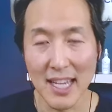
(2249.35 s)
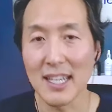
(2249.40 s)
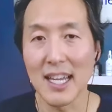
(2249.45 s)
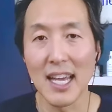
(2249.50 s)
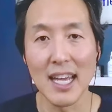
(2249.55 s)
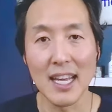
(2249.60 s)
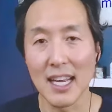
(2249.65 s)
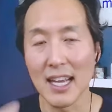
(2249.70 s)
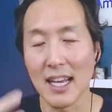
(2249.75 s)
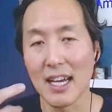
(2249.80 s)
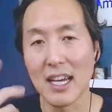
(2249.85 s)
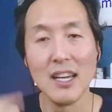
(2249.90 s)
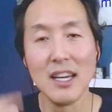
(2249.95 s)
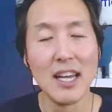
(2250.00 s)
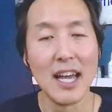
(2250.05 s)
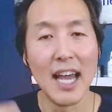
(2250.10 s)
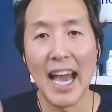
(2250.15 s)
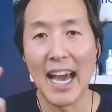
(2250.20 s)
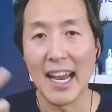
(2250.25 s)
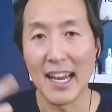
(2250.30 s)
like taking an
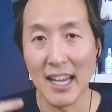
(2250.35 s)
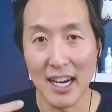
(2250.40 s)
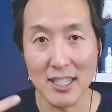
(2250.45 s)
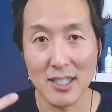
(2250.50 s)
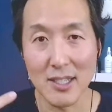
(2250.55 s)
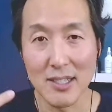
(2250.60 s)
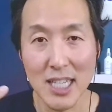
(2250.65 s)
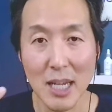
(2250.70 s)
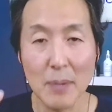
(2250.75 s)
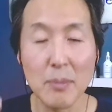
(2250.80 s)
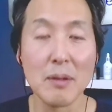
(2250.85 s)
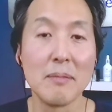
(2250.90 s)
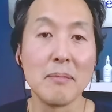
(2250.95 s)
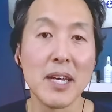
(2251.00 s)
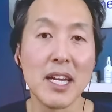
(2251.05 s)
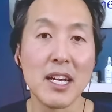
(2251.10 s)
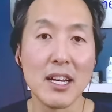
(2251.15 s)
antioxidant supplement,